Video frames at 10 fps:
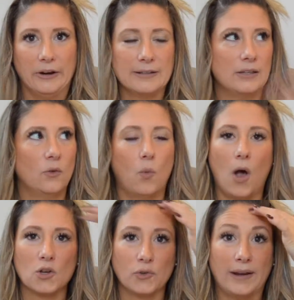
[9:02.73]
It's in the
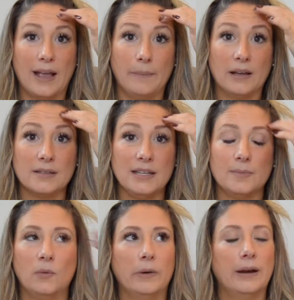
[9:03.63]
wash right now because he's
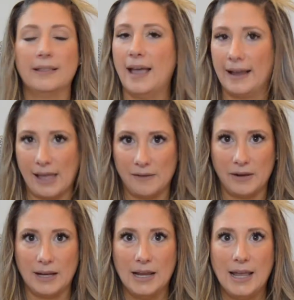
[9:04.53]
been wearing the heck out of
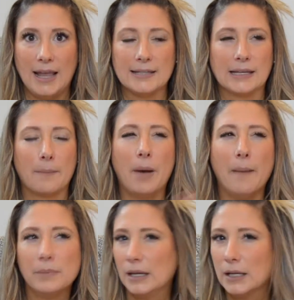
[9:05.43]
it. It's like a
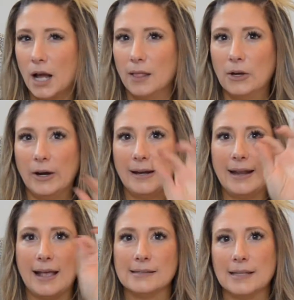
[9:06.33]
pumpkin color, and it
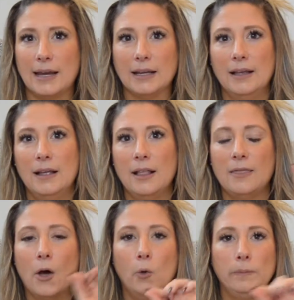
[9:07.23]
has like
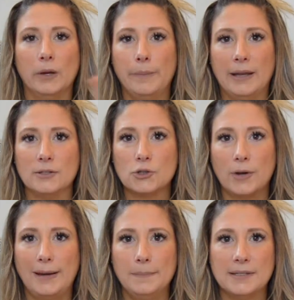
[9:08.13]
the oatmeal
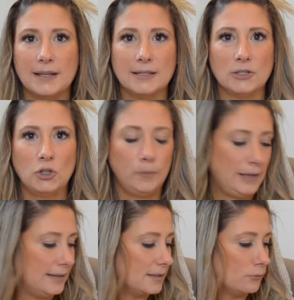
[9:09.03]
pinstripes, and it's a
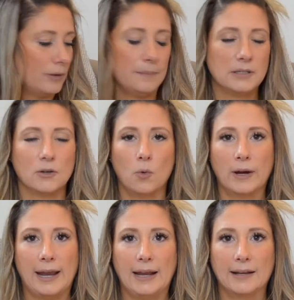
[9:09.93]
two-piece ribbed
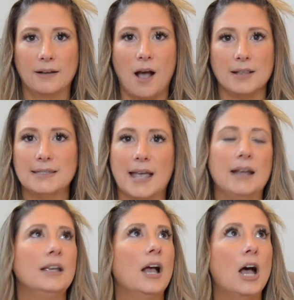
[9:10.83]
organic cotton
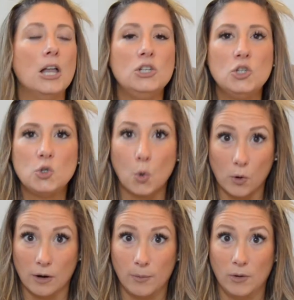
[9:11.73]
set.
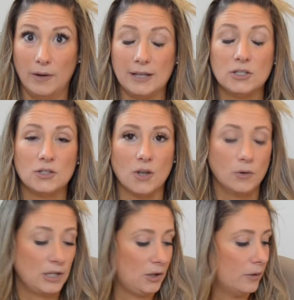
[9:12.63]
Adorable. It's so
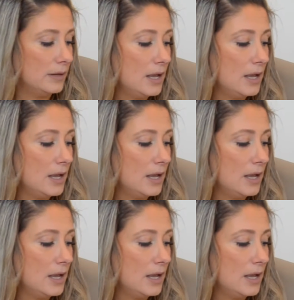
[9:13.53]
cute.